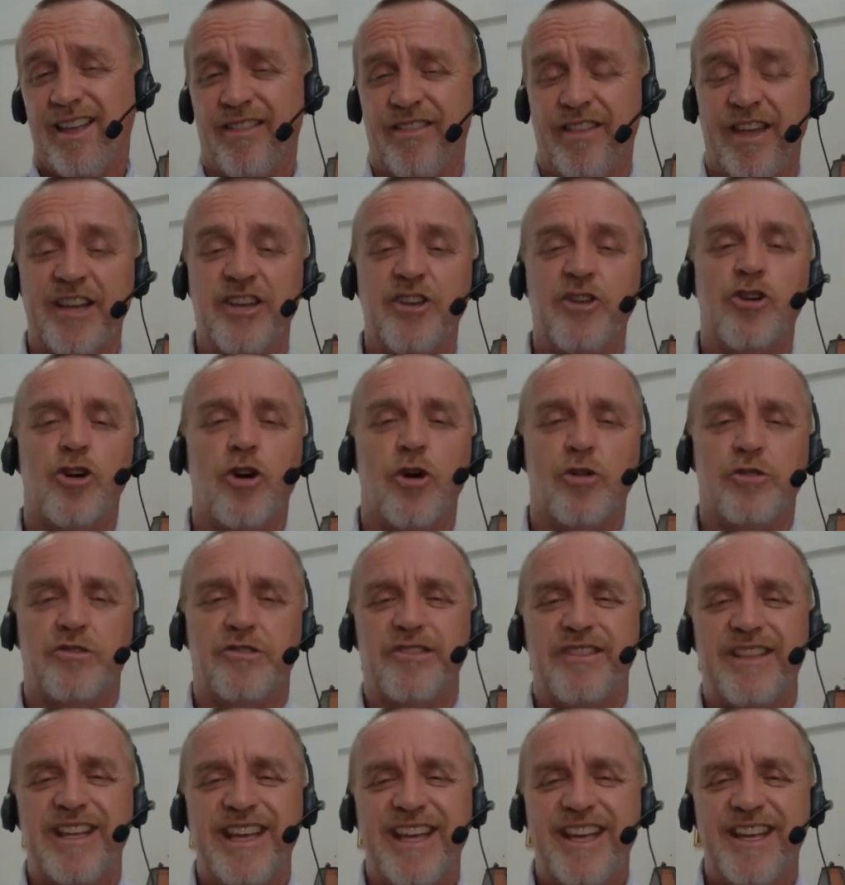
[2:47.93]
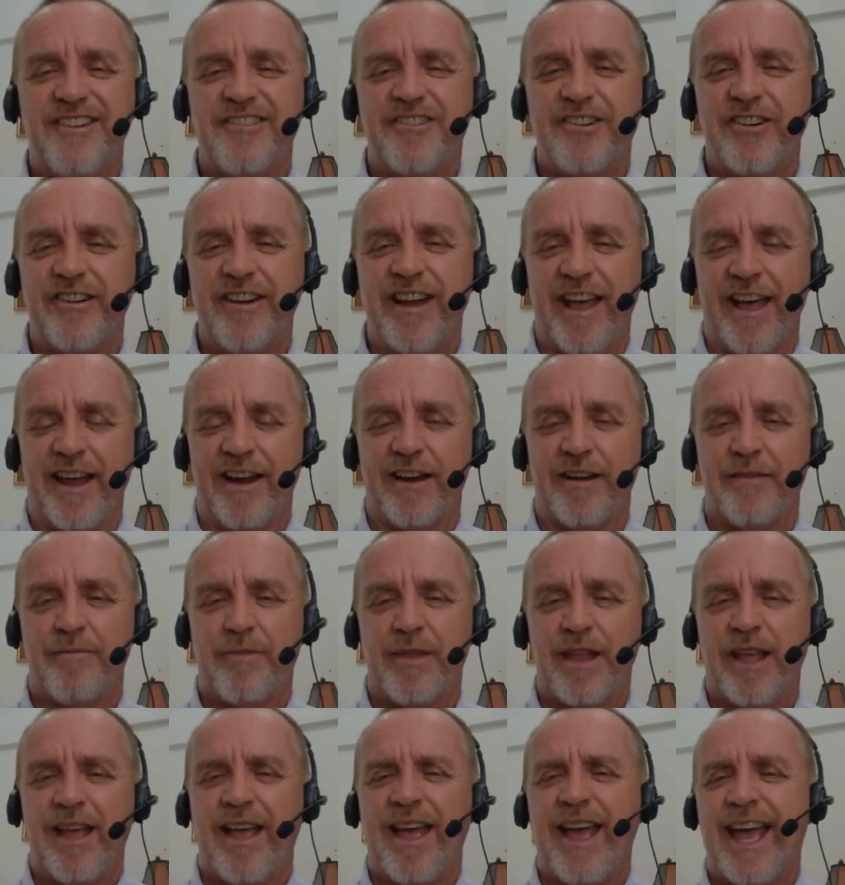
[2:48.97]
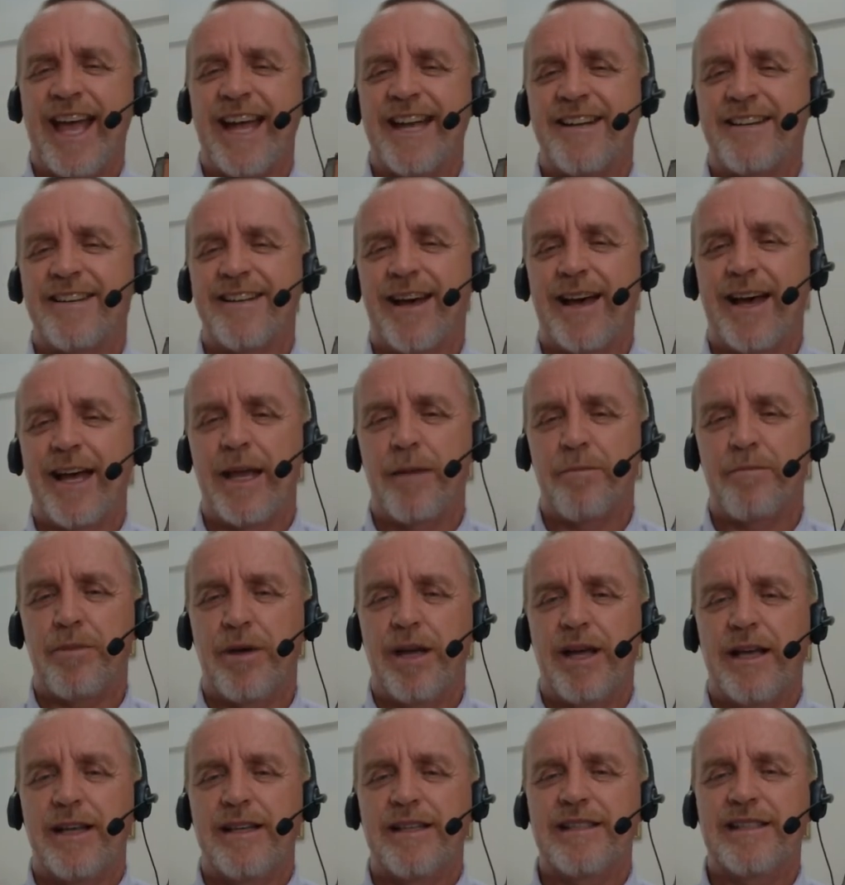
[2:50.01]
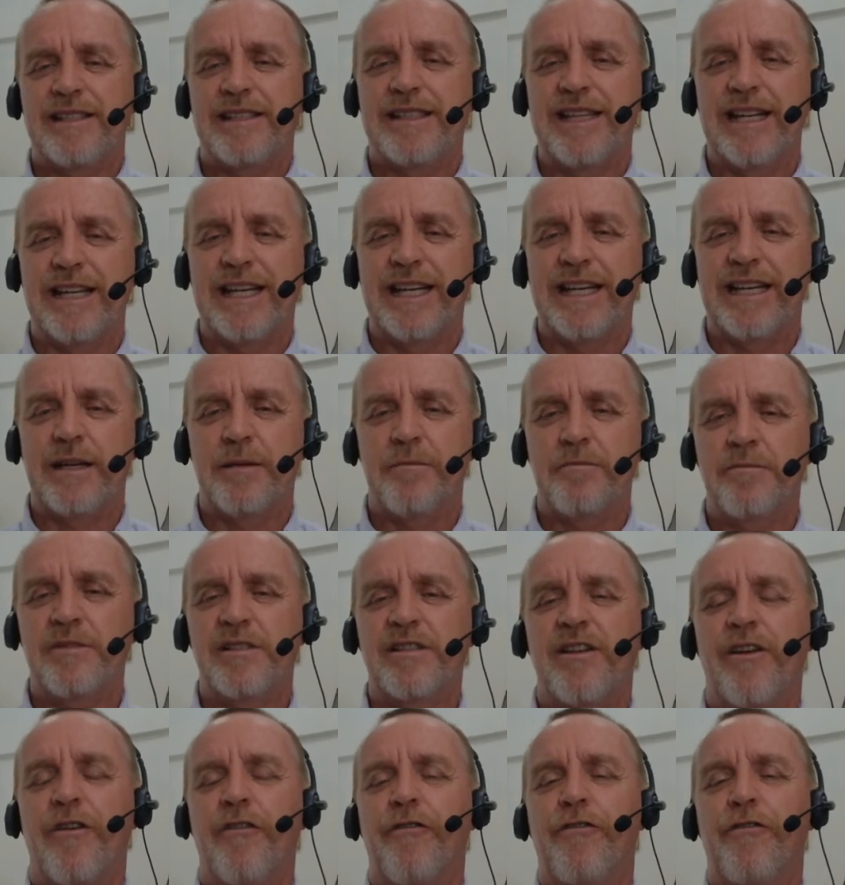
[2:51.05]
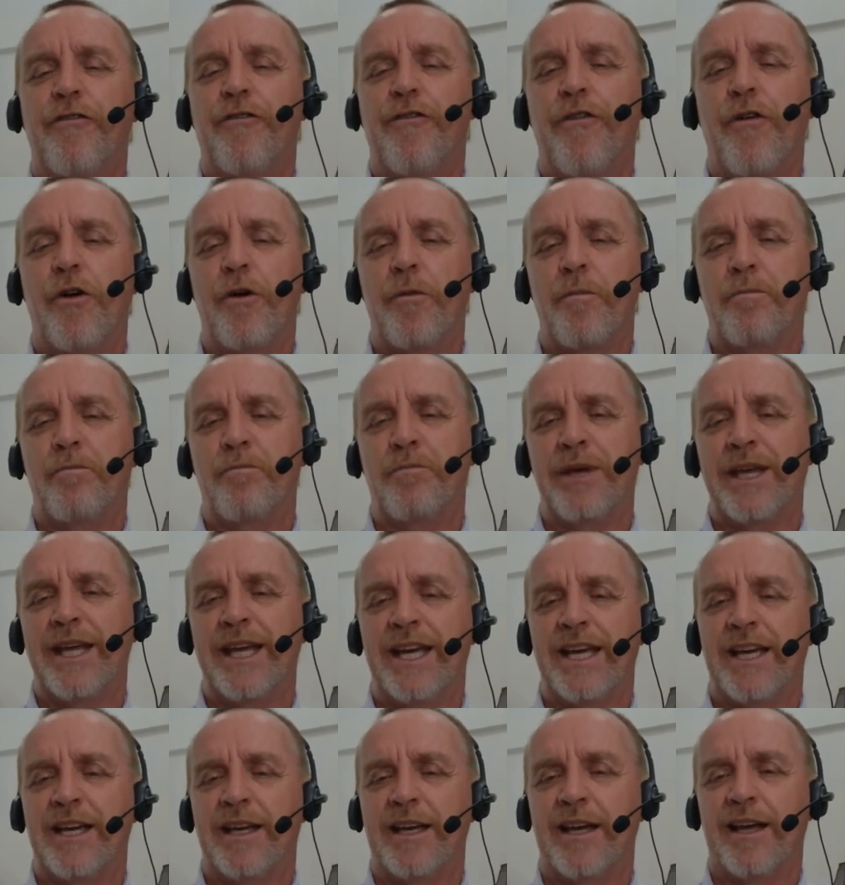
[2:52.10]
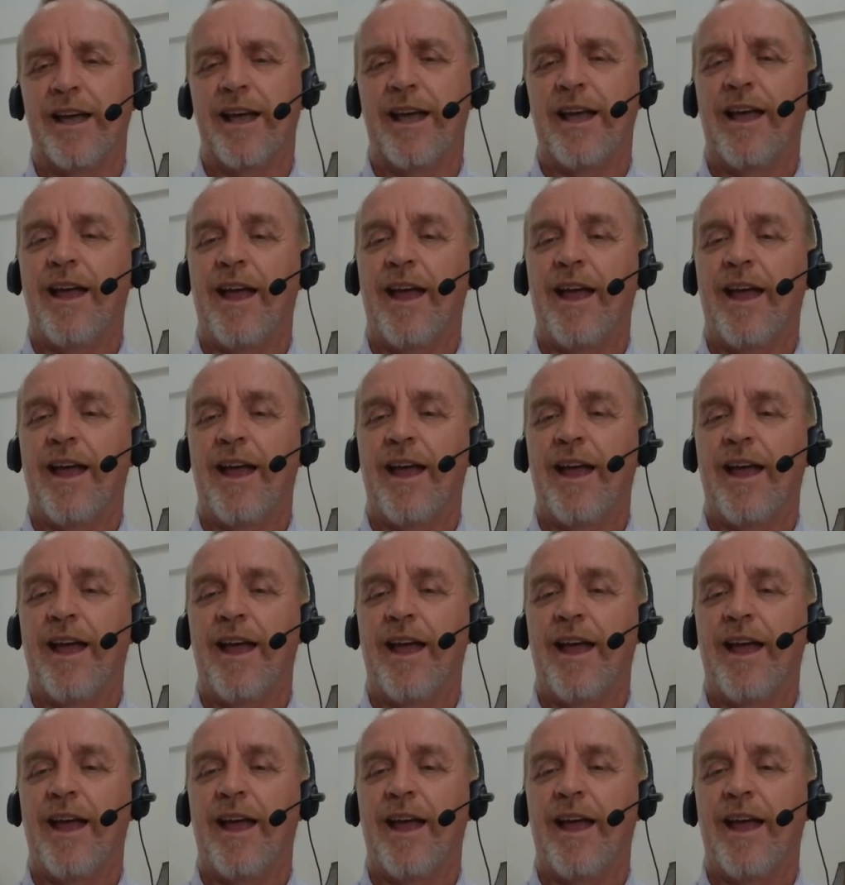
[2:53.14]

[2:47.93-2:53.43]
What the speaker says: then you go to the internet and type synonyms for big.